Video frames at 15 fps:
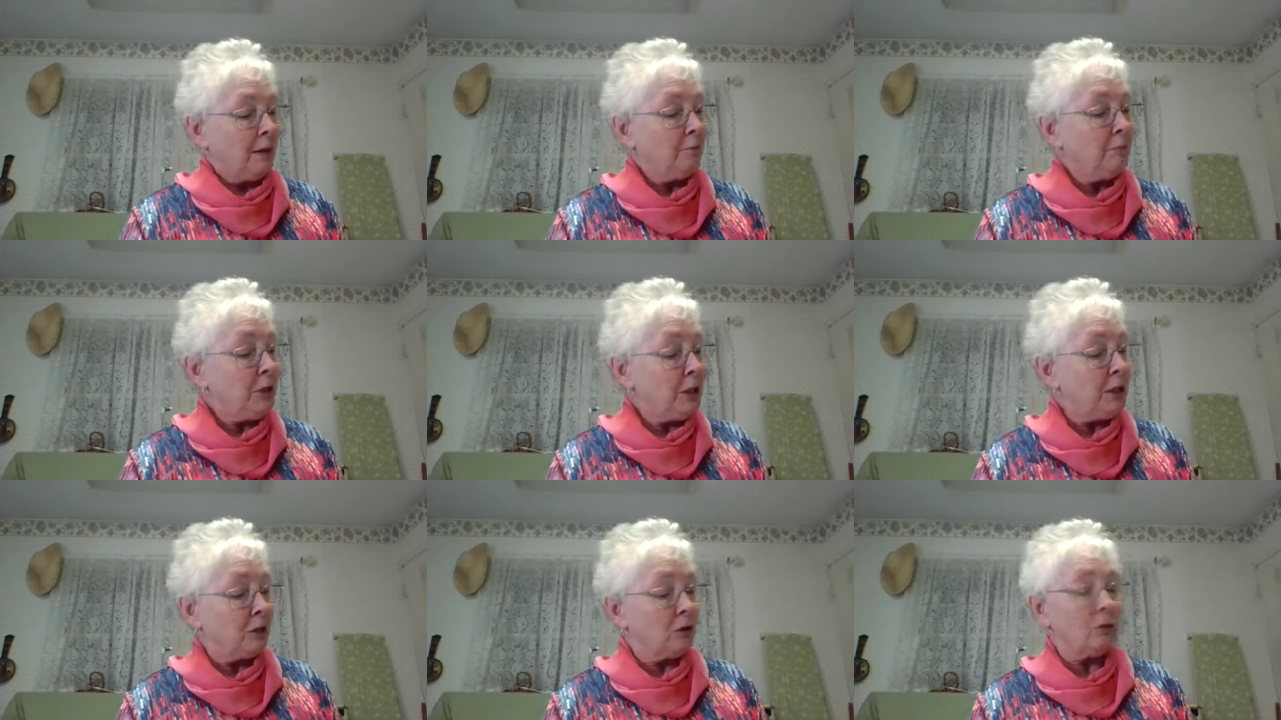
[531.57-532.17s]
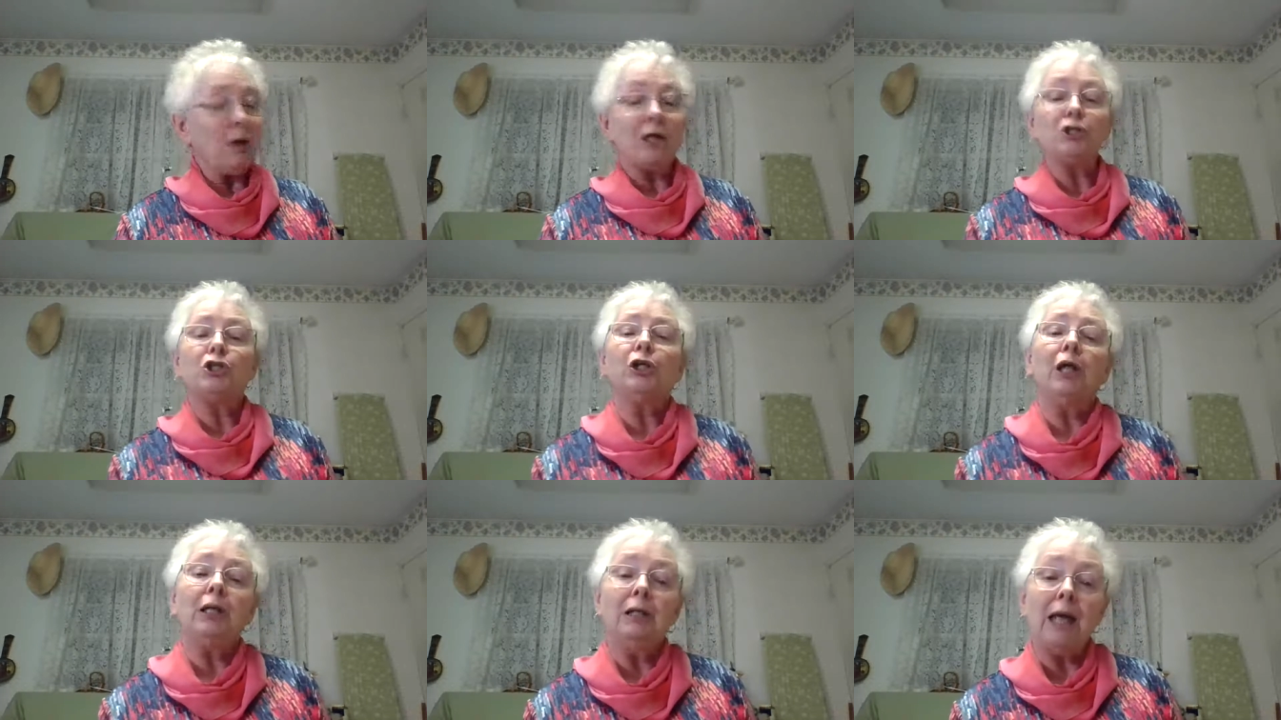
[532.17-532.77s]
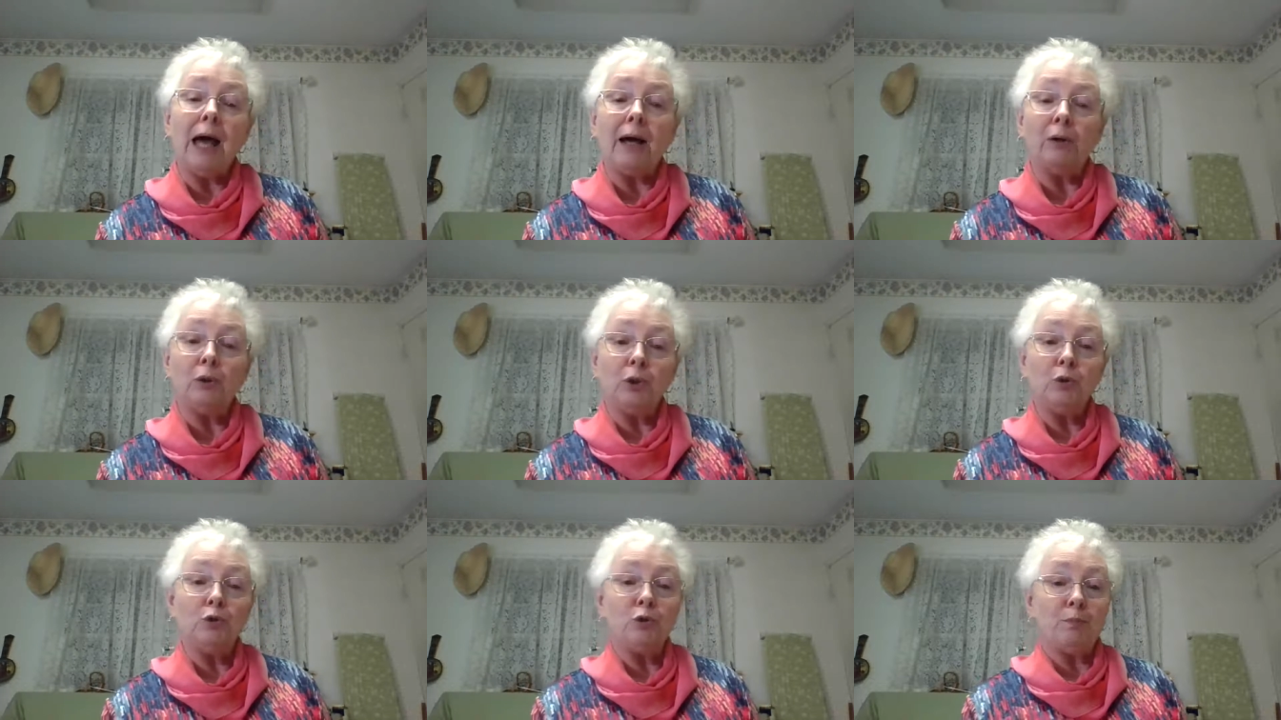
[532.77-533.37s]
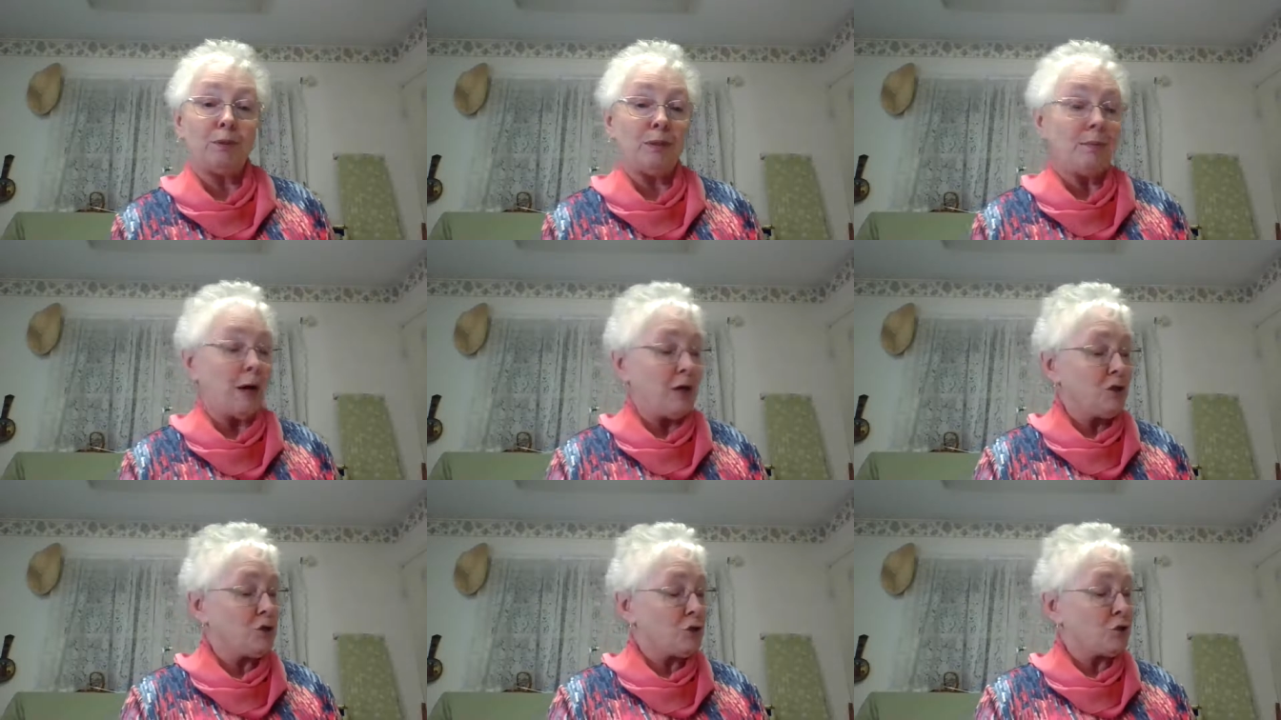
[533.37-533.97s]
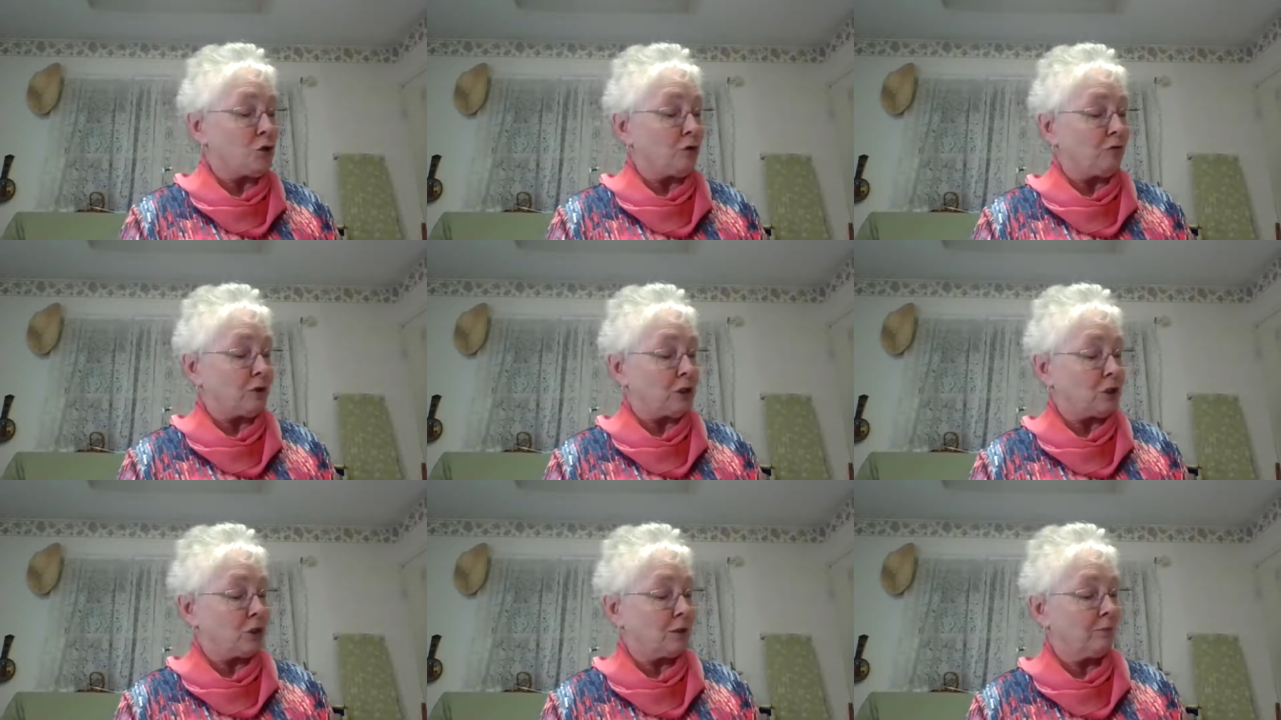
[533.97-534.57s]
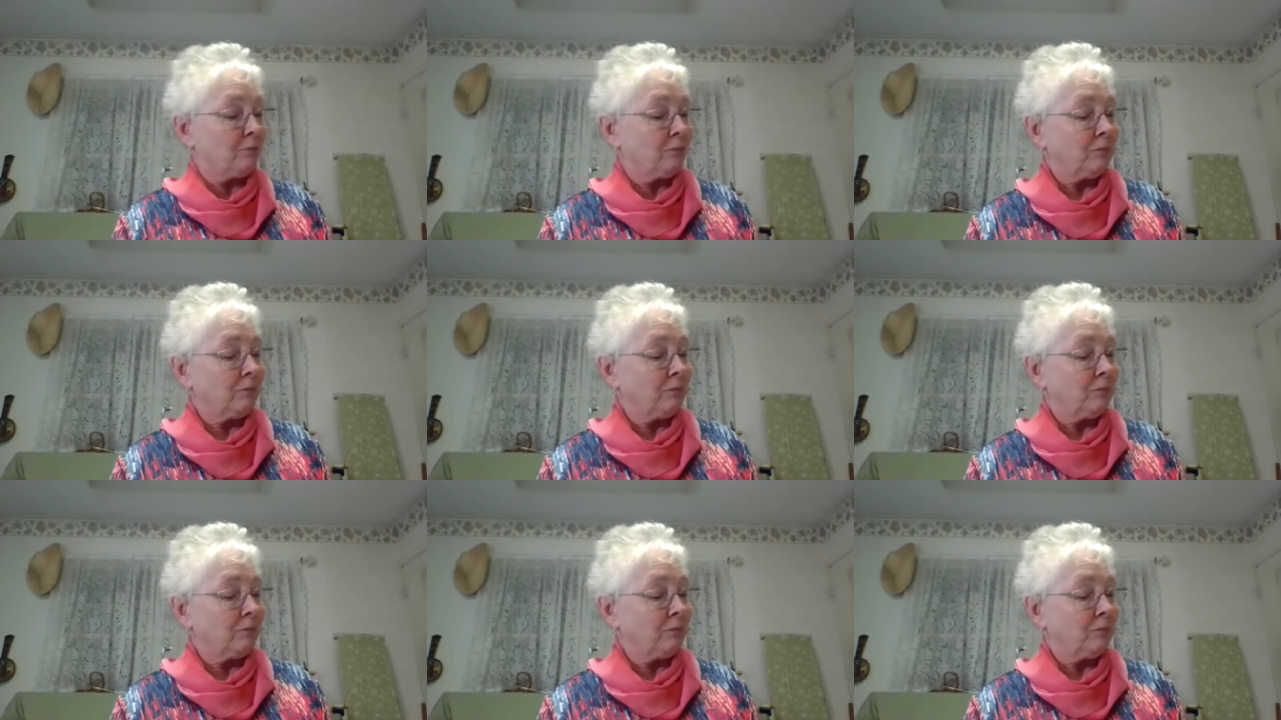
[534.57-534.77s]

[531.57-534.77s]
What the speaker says: But here I shall allow you to be my servant.